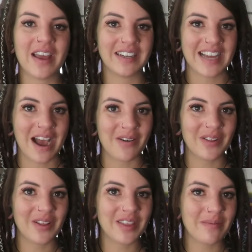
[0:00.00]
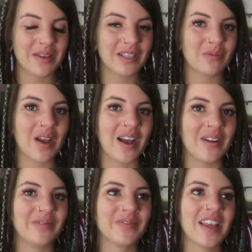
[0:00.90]
had a towel on them as
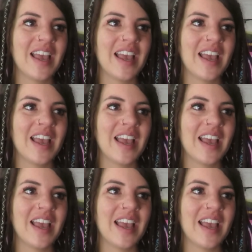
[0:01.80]
well,